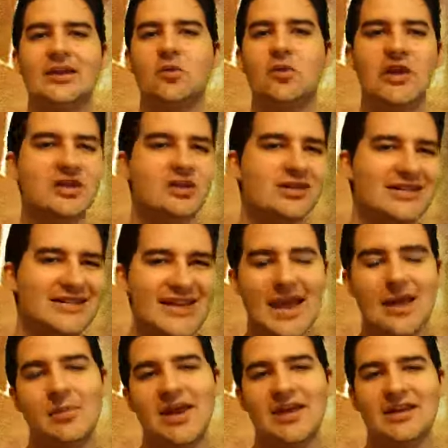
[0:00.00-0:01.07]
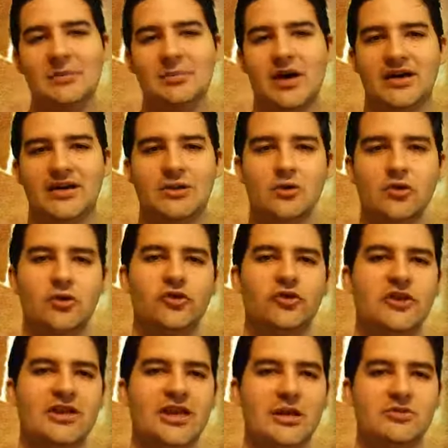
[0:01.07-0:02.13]
that we condemn anybody who
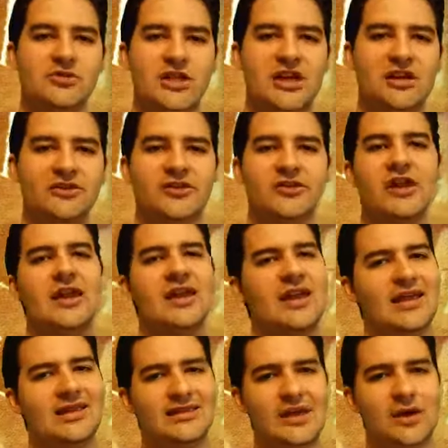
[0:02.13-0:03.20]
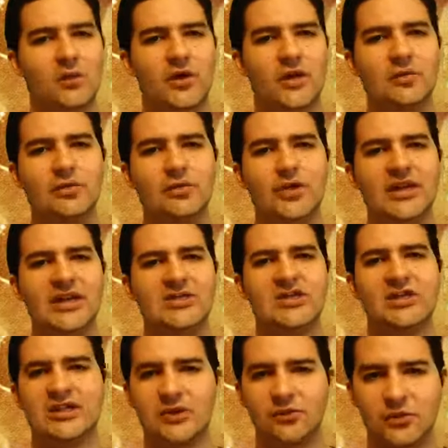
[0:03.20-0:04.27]
uses the name Jesus and that we
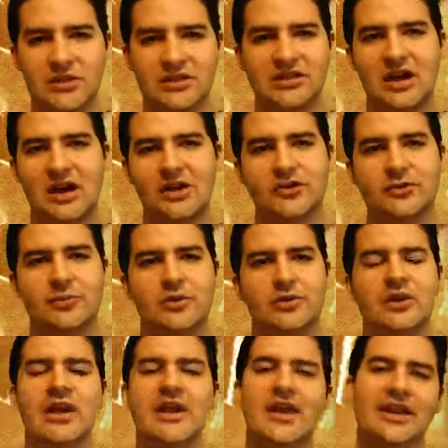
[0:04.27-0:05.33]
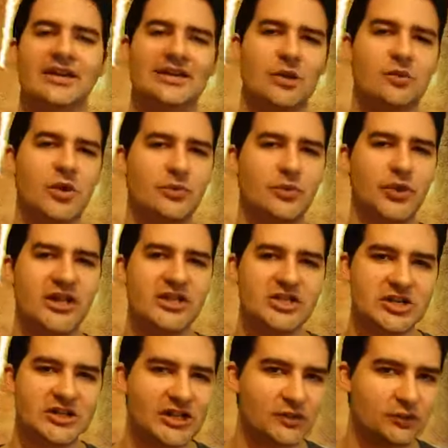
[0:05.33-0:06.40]
preach a different gospel and that we
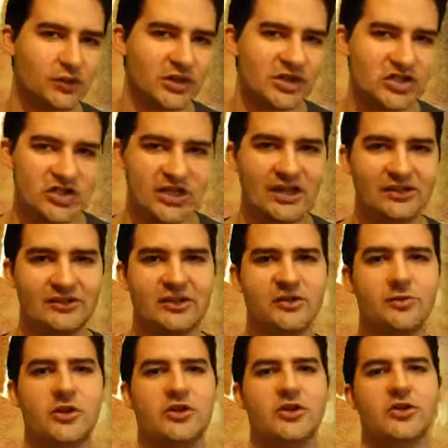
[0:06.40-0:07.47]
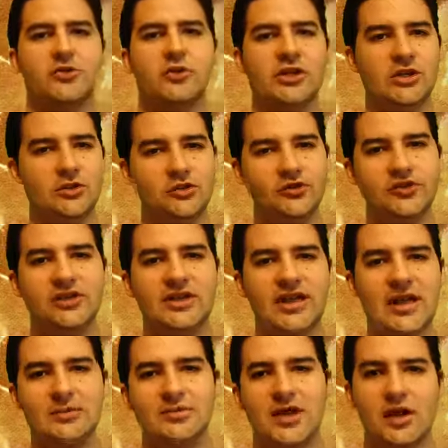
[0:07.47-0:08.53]
preach a different Jesus because we use the
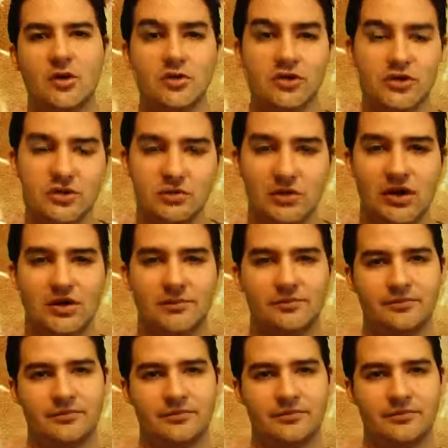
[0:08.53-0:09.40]
name Yahushua.